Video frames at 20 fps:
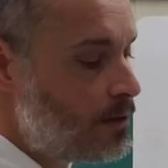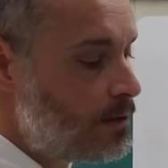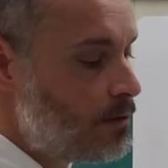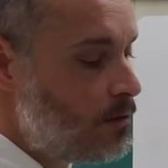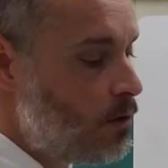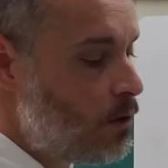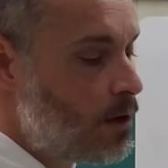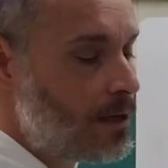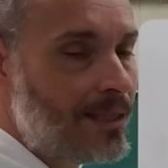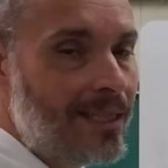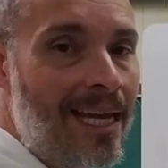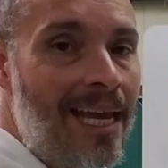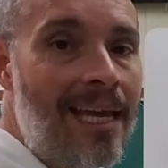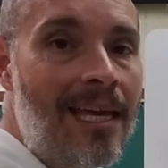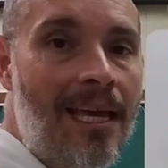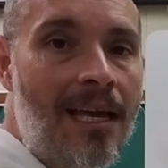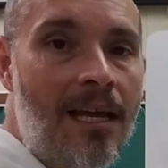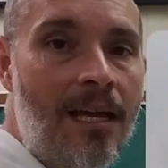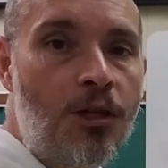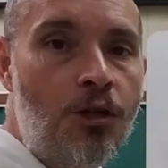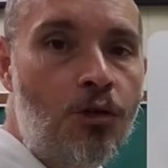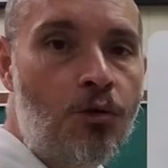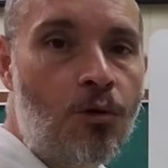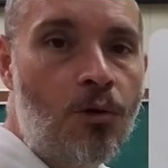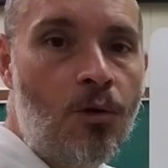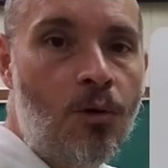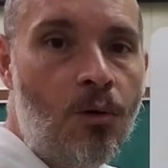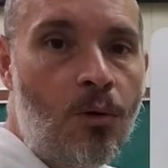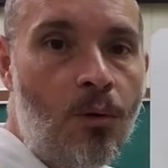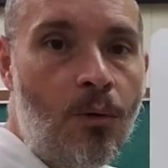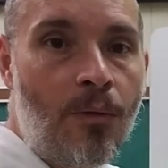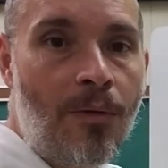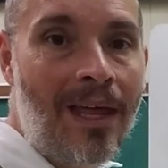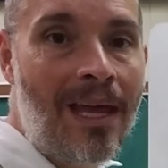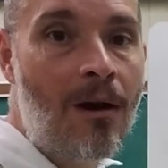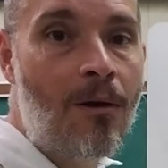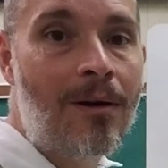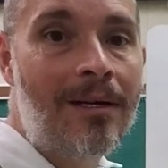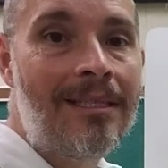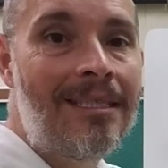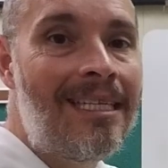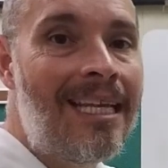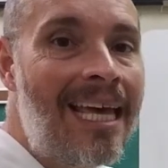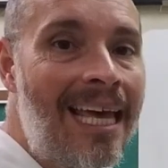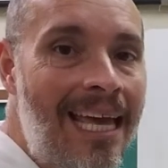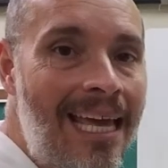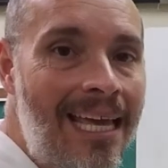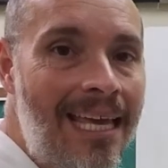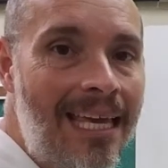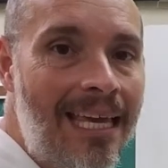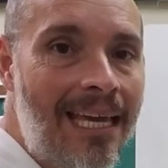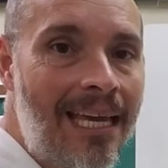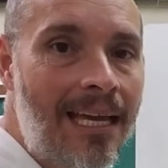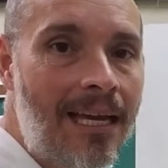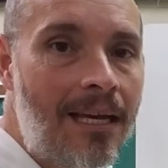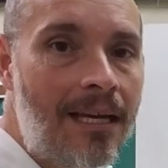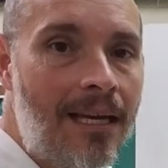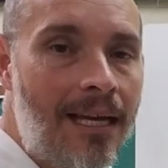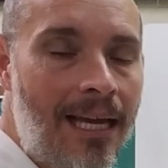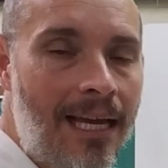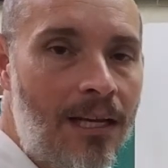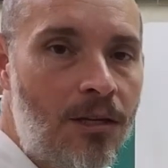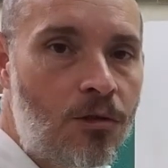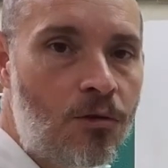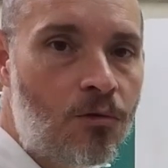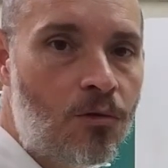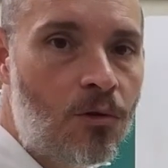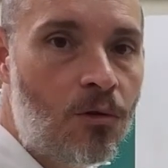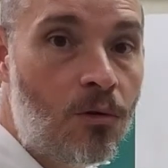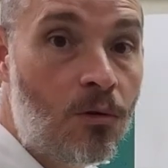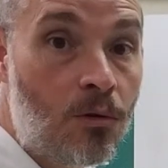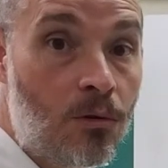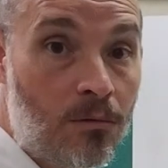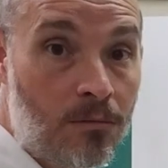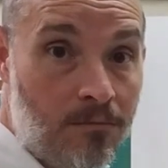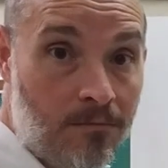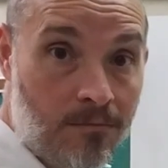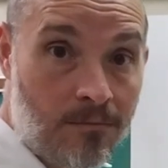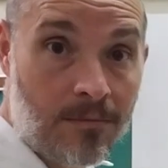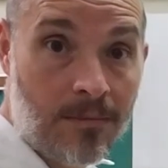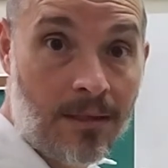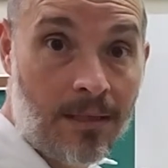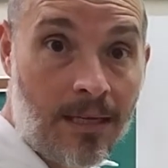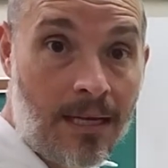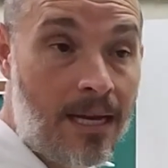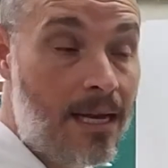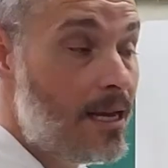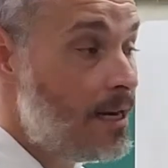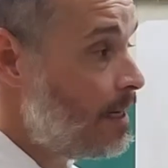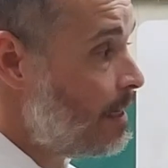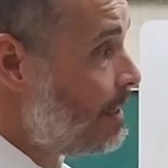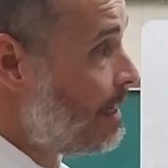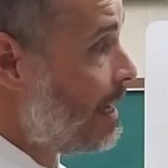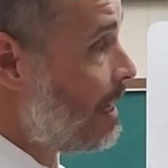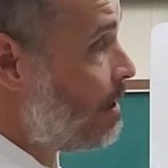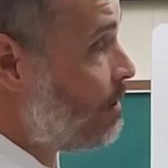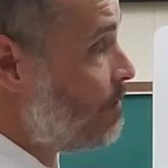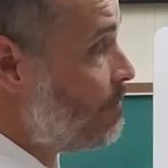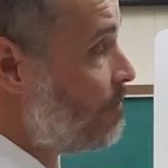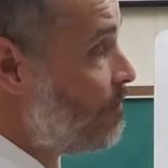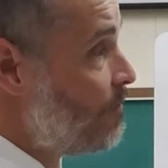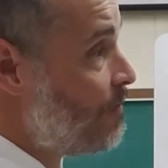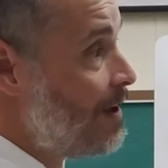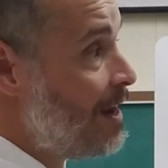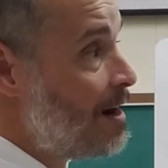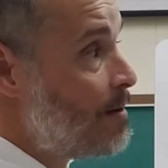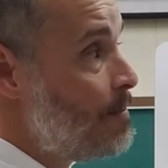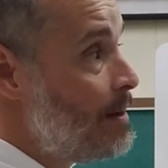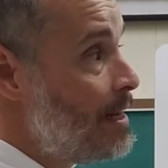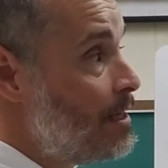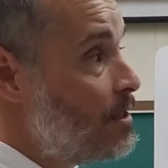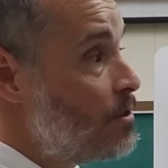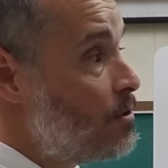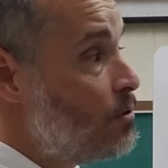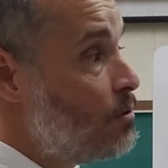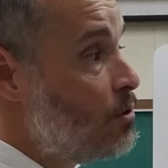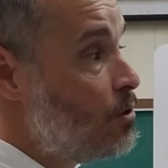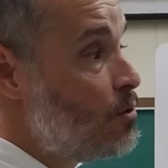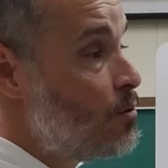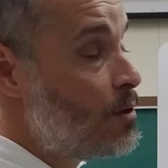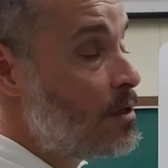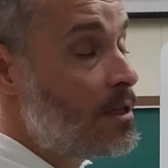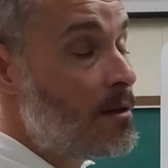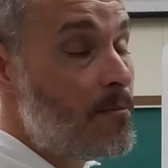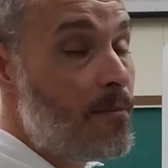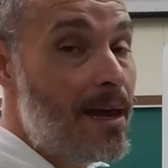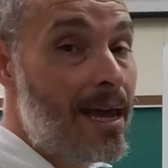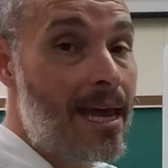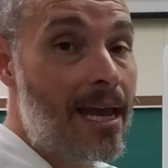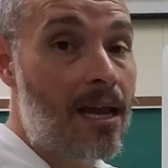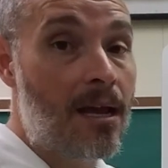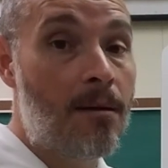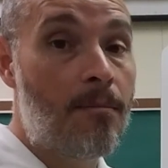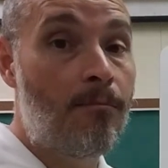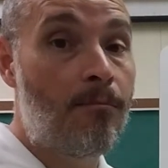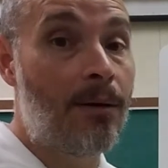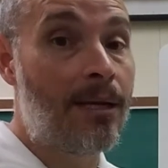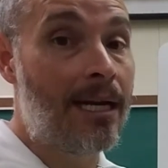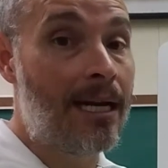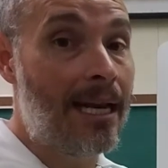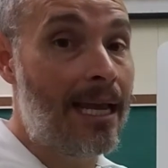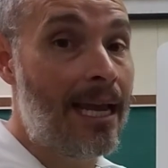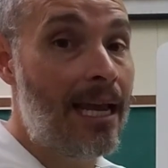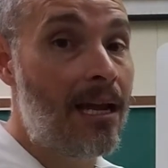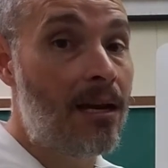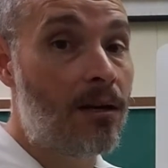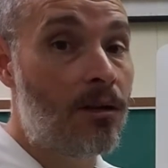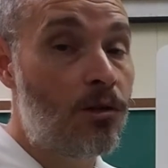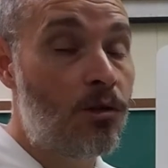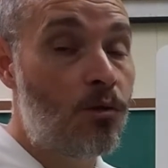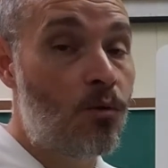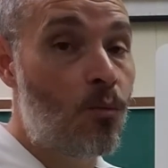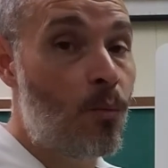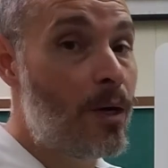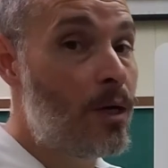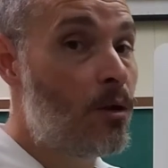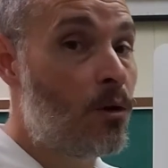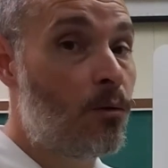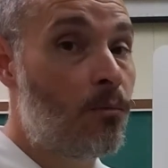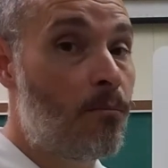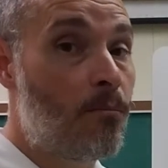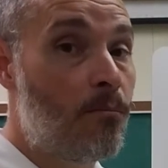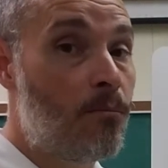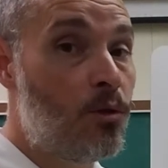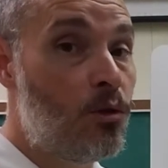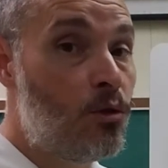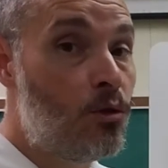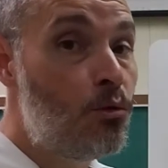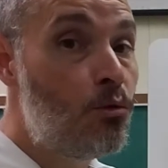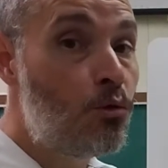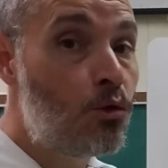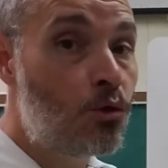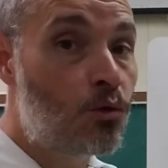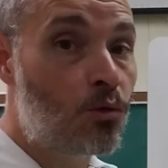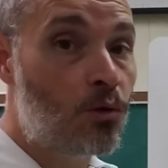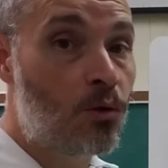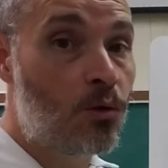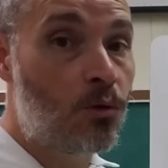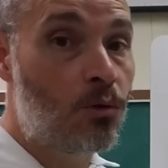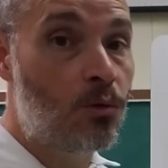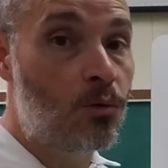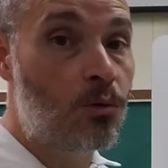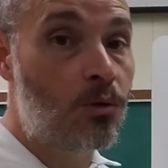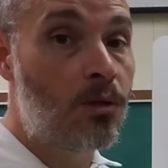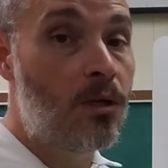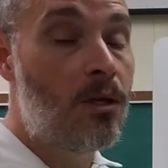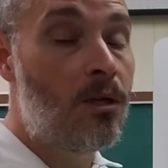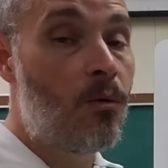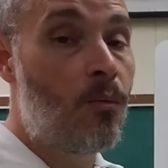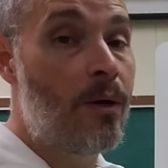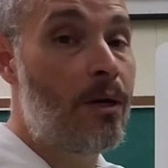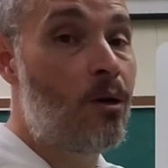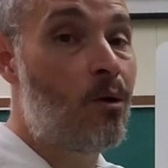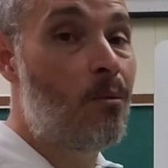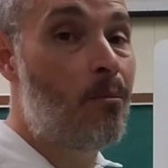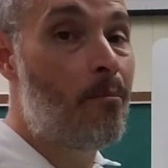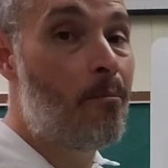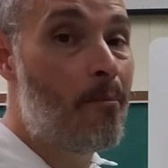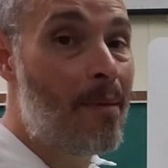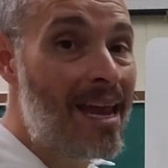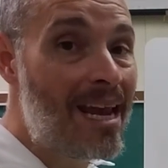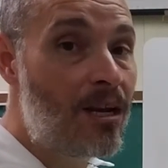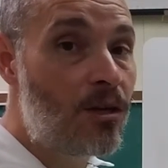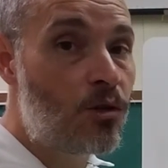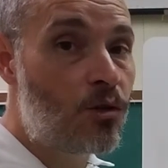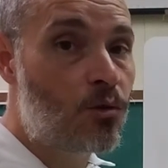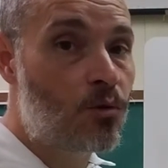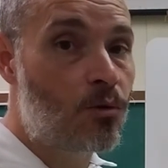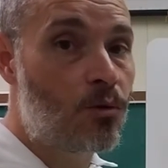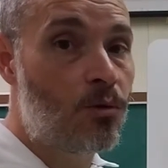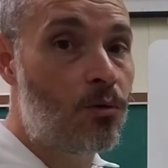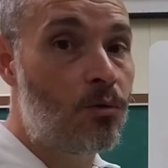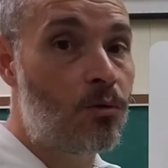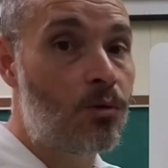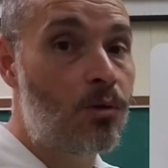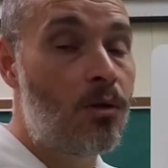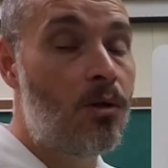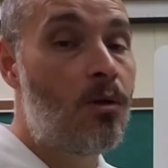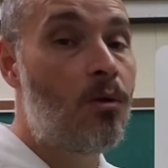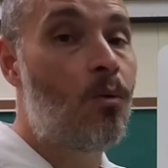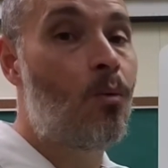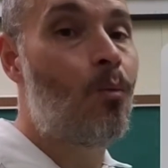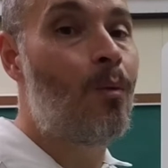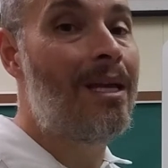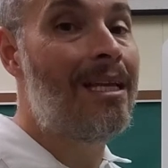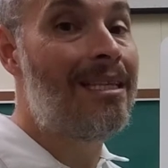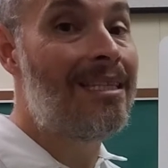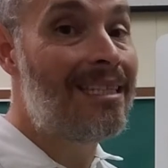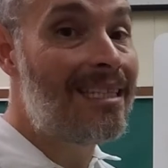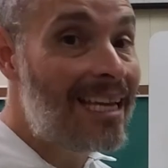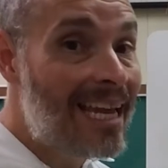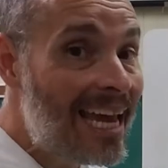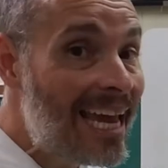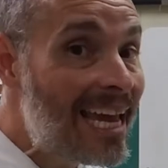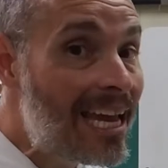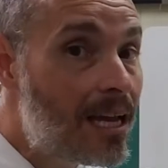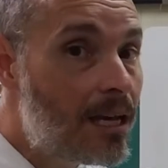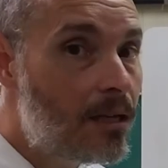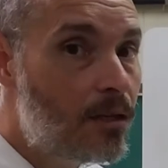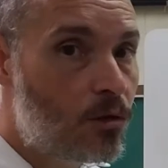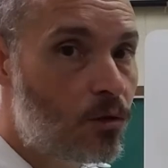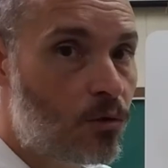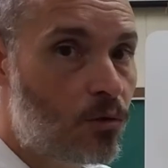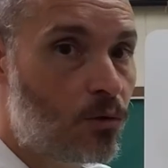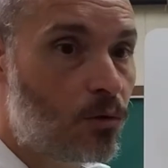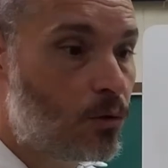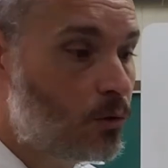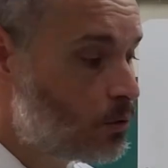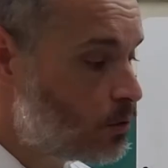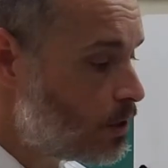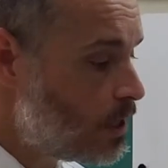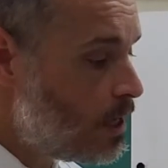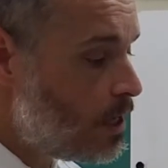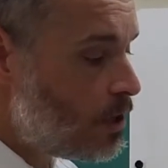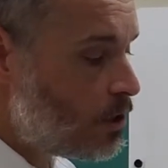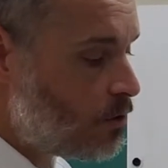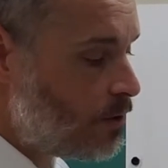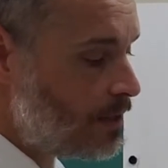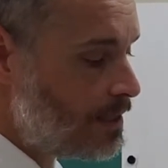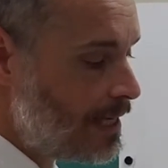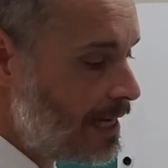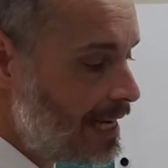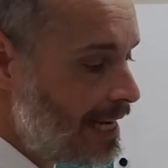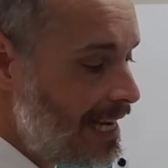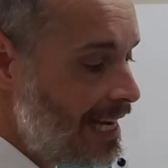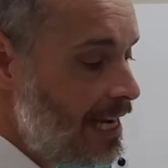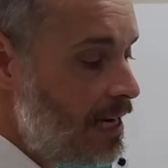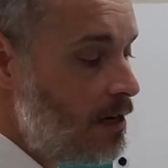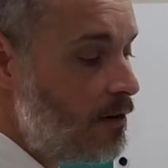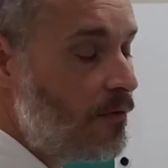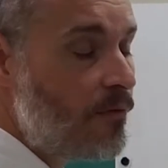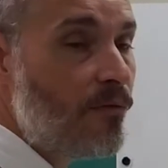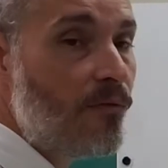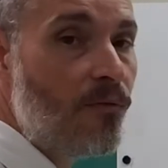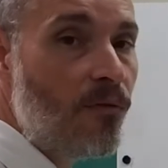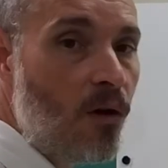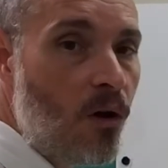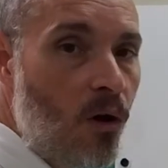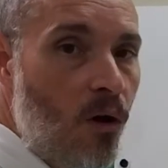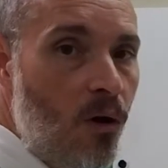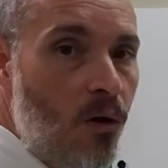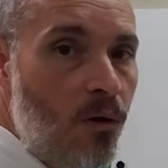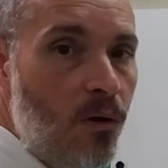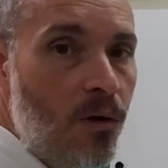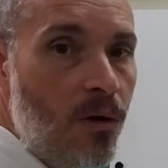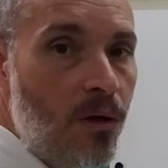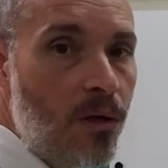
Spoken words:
are taking a stroll. They are taking a stroll. Now, faire means to do or to make, but in English, we don't do strolls, we don't make strolls, we take strolls. So I'd say, ils font